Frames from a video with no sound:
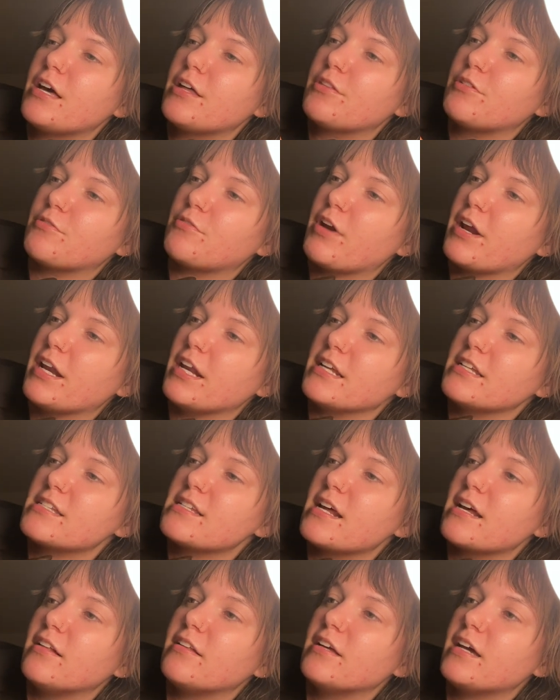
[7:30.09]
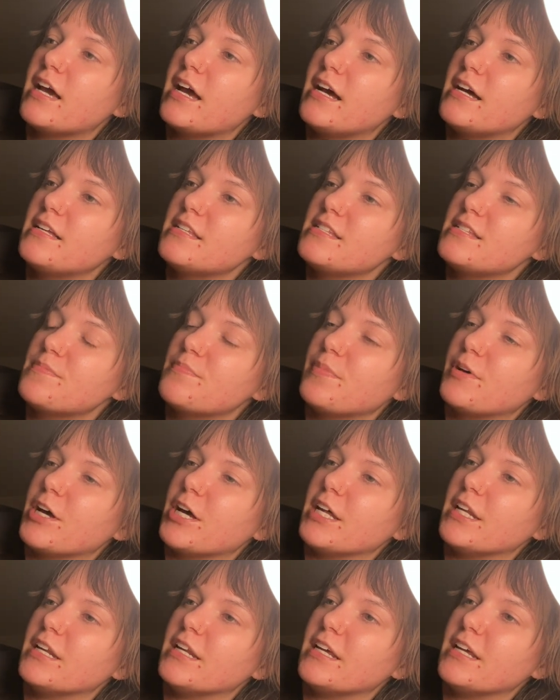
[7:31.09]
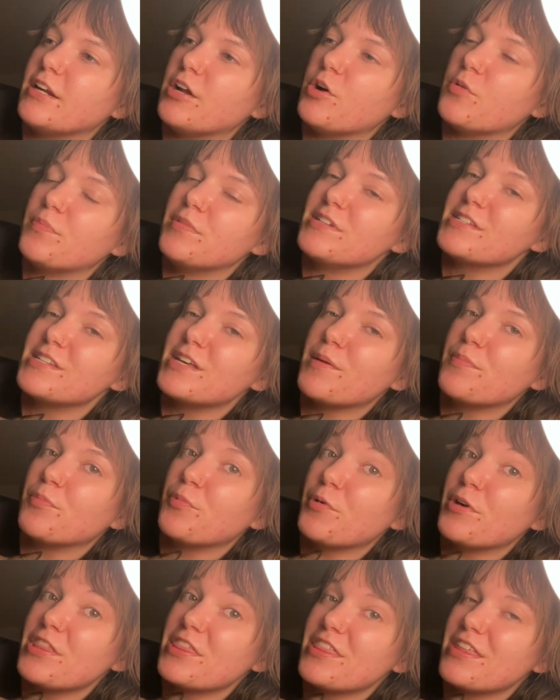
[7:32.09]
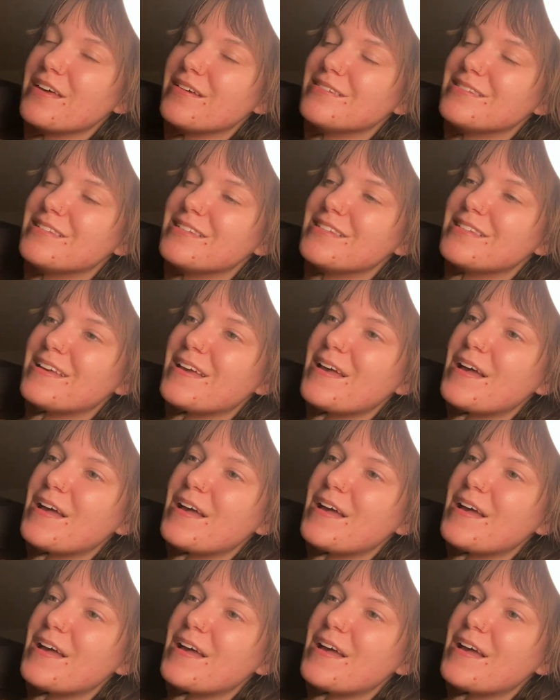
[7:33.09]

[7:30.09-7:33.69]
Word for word: the writing style it has, but it opens up with this.